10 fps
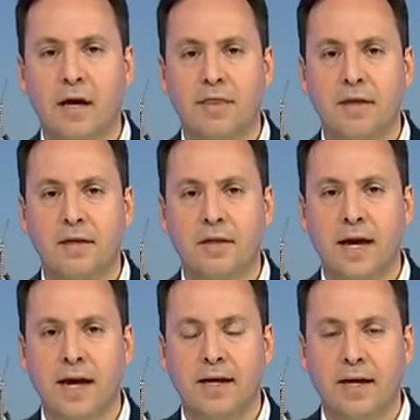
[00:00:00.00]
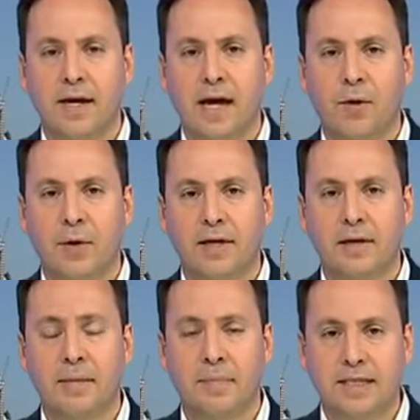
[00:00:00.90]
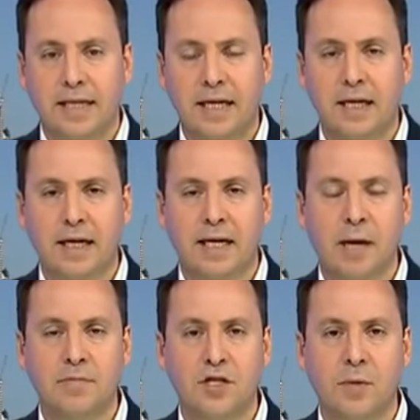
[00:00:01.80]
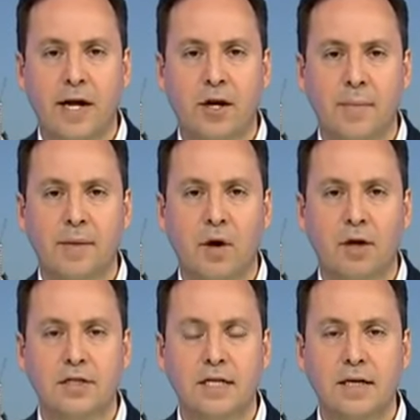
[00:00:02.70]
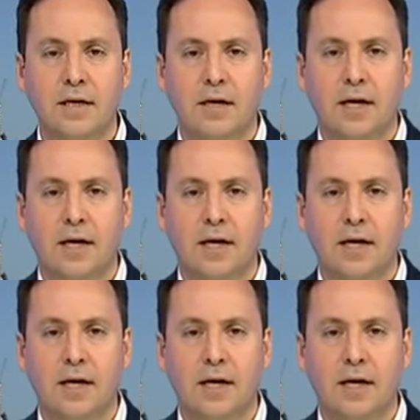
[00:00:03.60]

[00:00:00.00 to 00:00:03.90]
I think that they, when it in particular comes to economic policy,